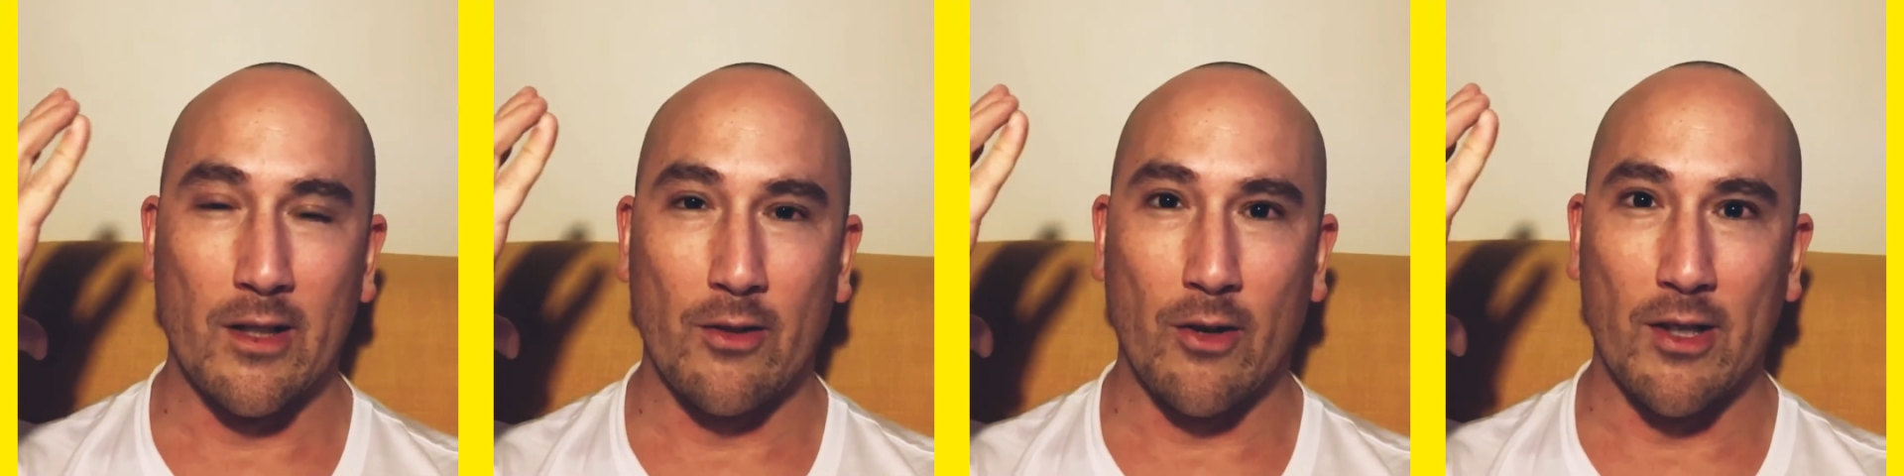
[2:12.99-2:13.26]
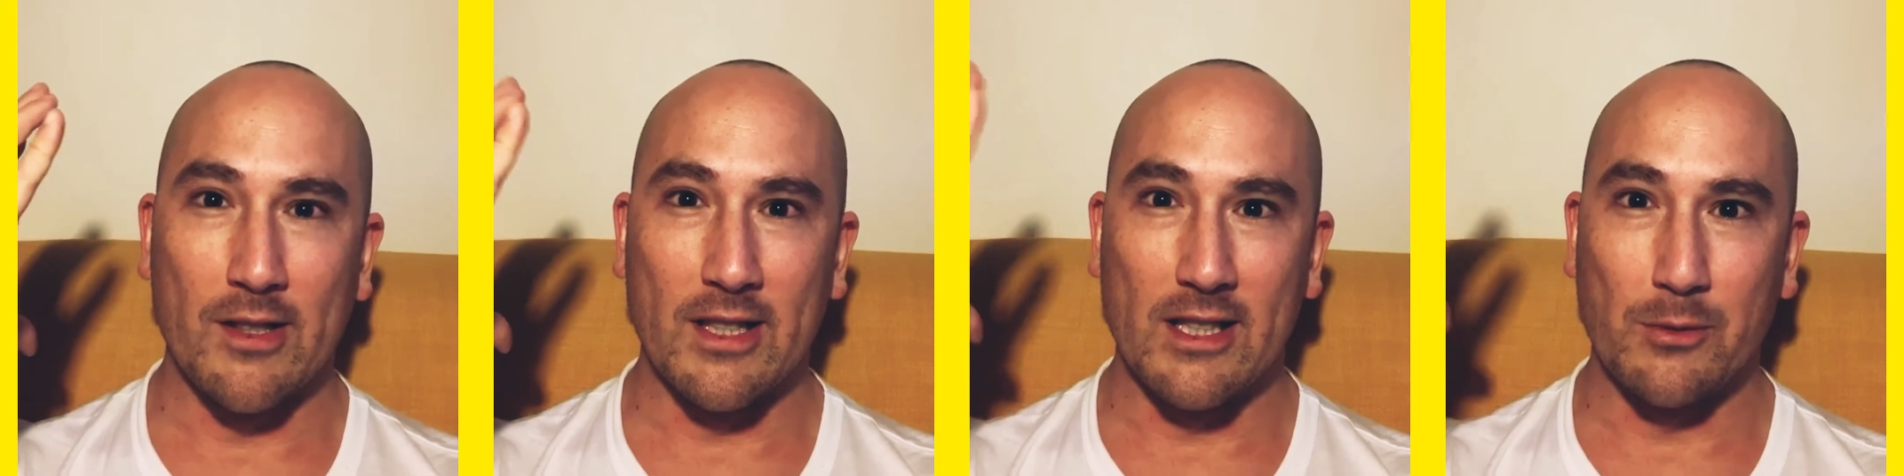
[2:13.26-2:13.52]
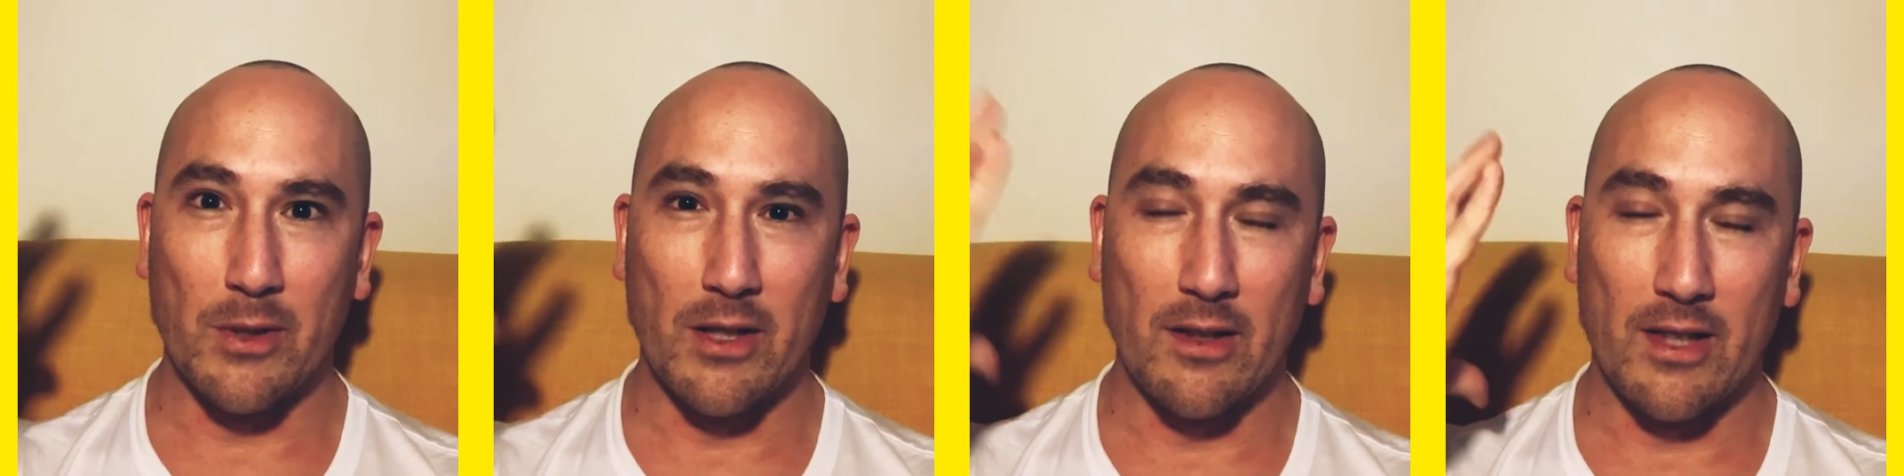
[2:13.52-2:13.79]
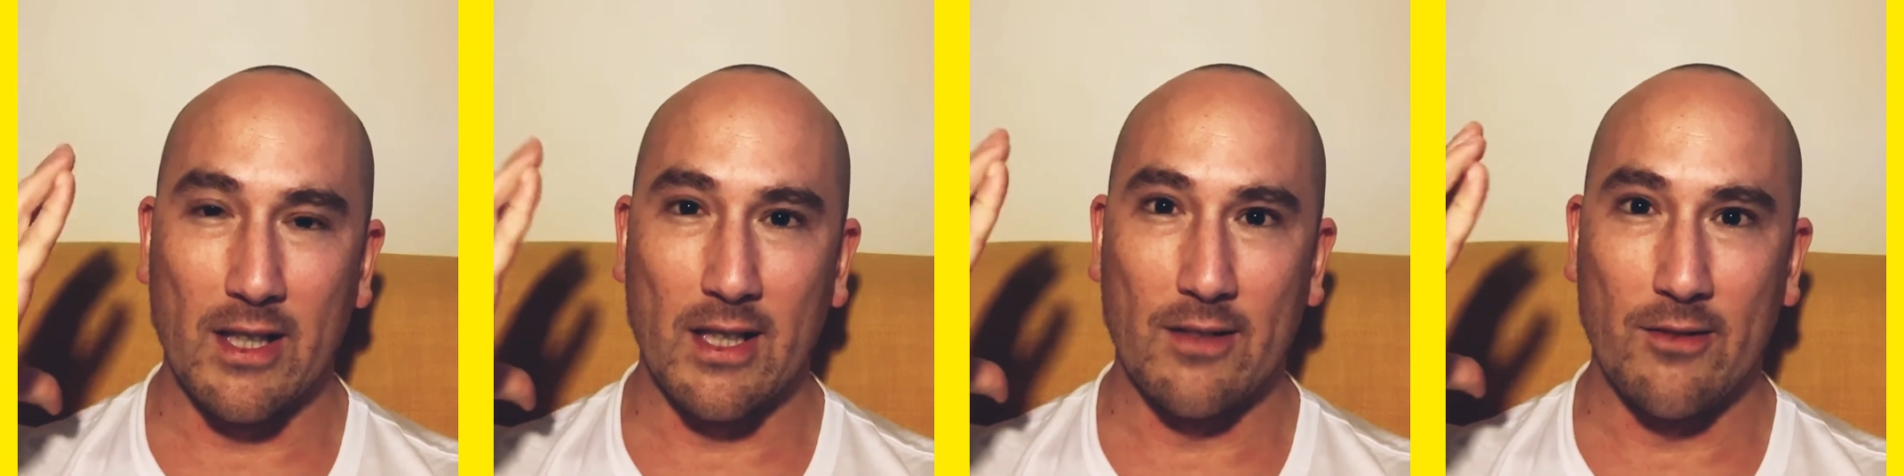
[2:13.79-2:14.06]
idea is we can
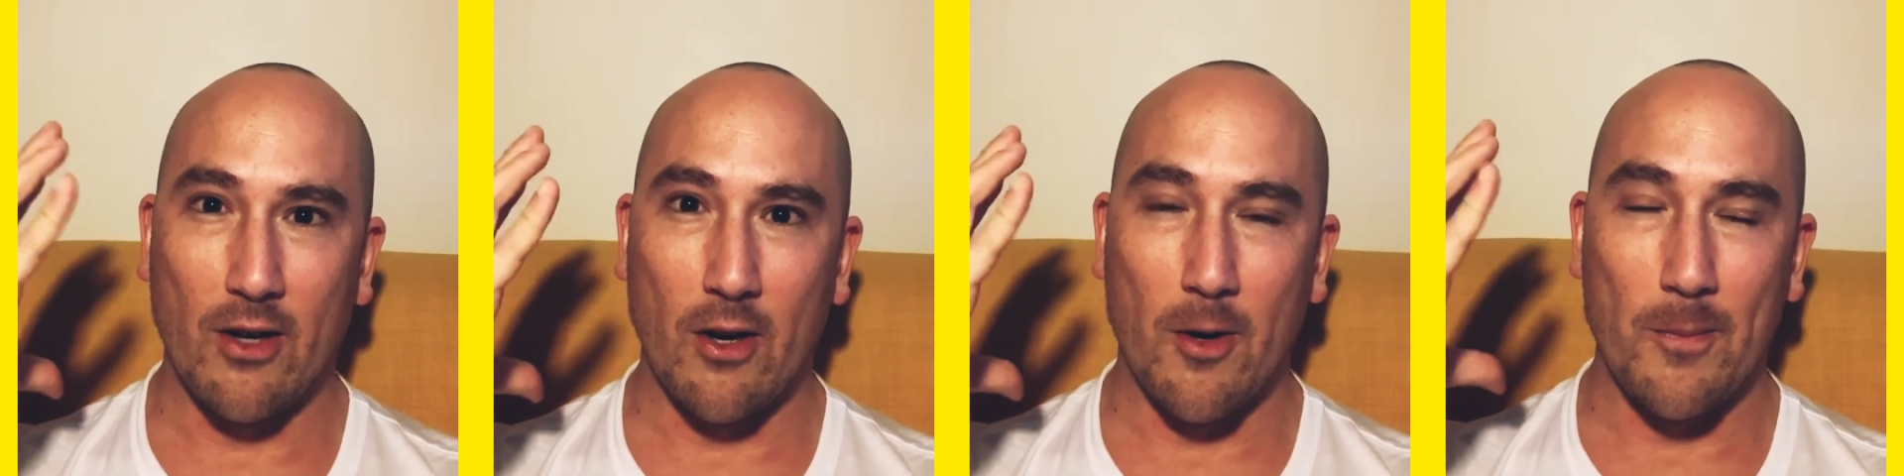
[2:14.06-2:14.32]
think of our